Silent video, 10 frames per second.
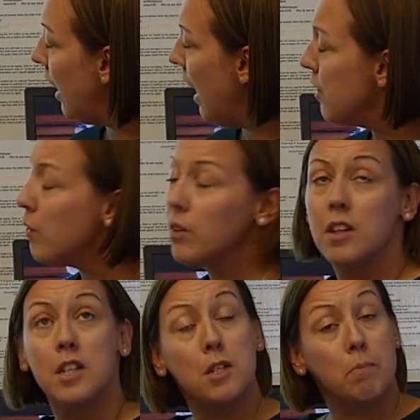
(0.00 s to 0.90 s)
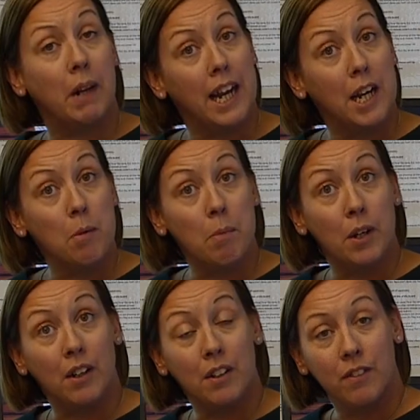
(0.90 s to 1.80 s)
And also displaying
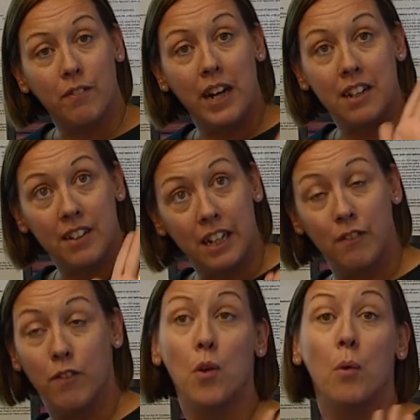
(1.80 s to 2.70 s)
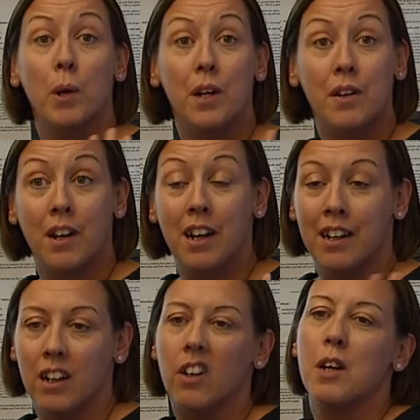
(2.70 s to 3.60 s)
books facing forward,
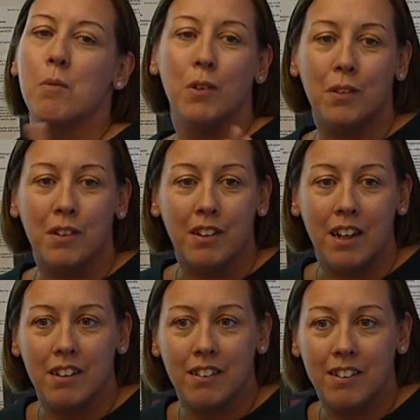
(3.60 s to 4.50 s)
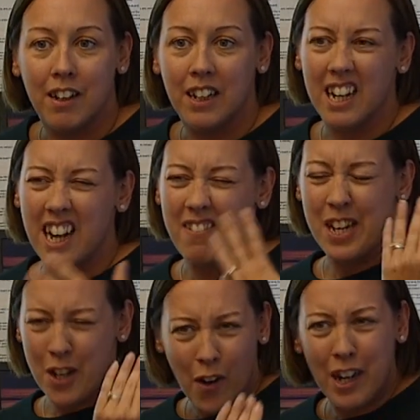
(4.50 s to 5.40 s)
like in Waterstones, so that they're
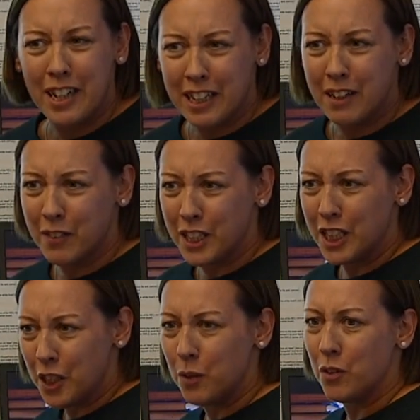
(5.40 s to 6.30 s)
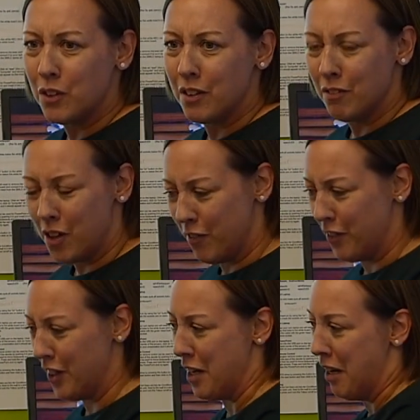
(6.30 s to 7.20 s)
enticing for the children
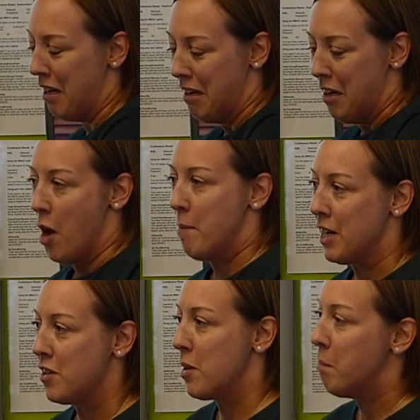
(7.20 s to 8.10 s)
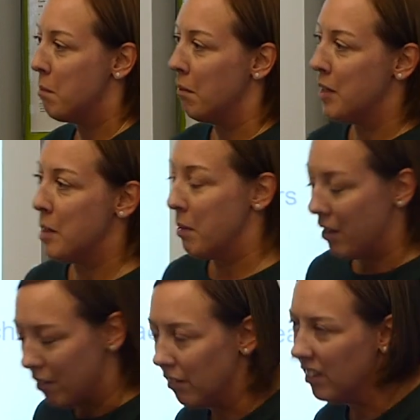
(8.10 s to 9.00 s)
rather than a big jumble in the
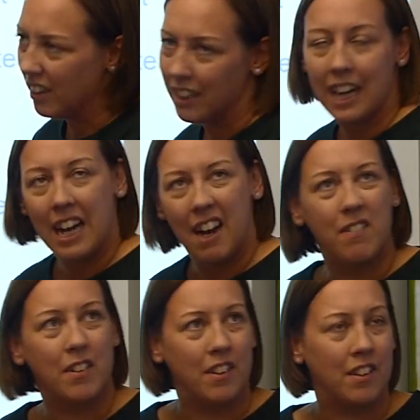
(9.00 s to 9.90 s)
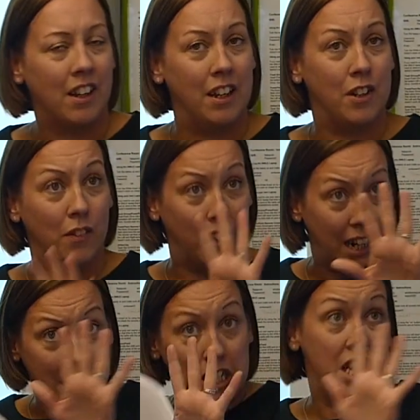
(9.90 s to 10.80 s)
book corner that they have to search through.
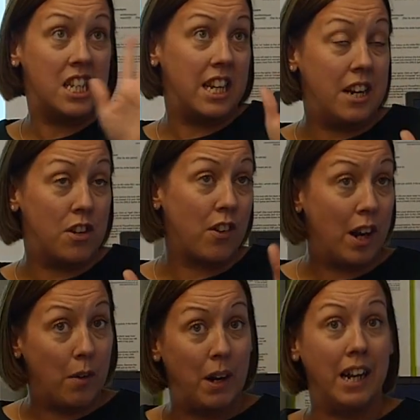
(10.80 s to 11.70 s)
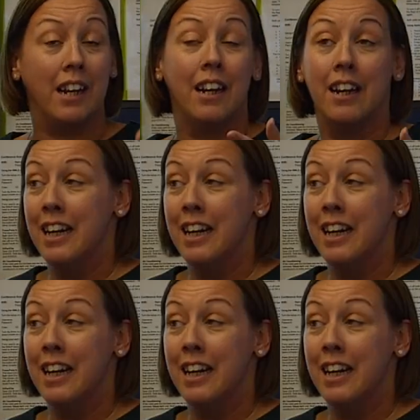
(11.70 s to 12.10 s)
They can just see straight away.